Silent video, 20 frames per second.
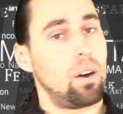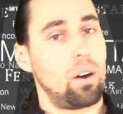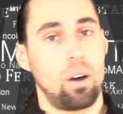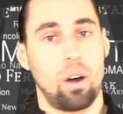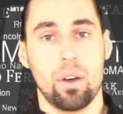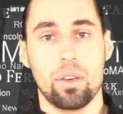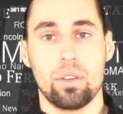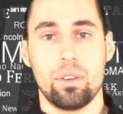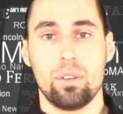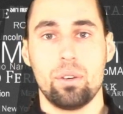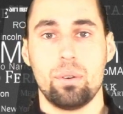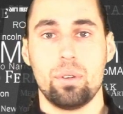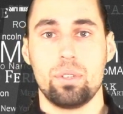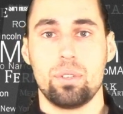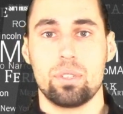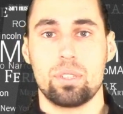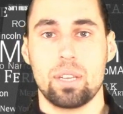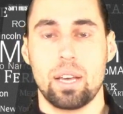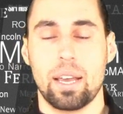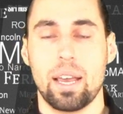all you do is
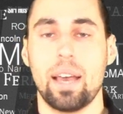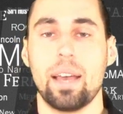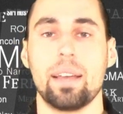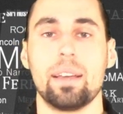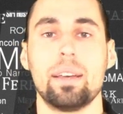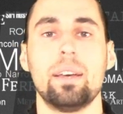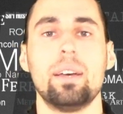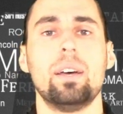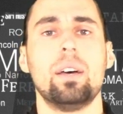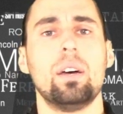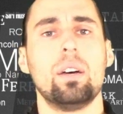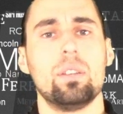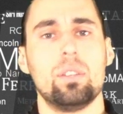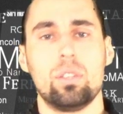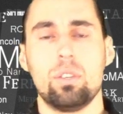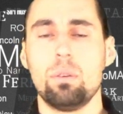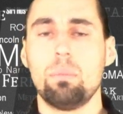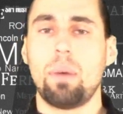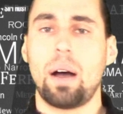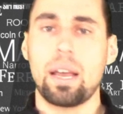you say, hey, do
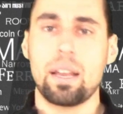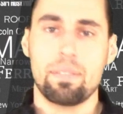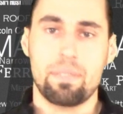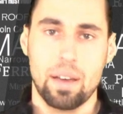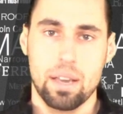you mind if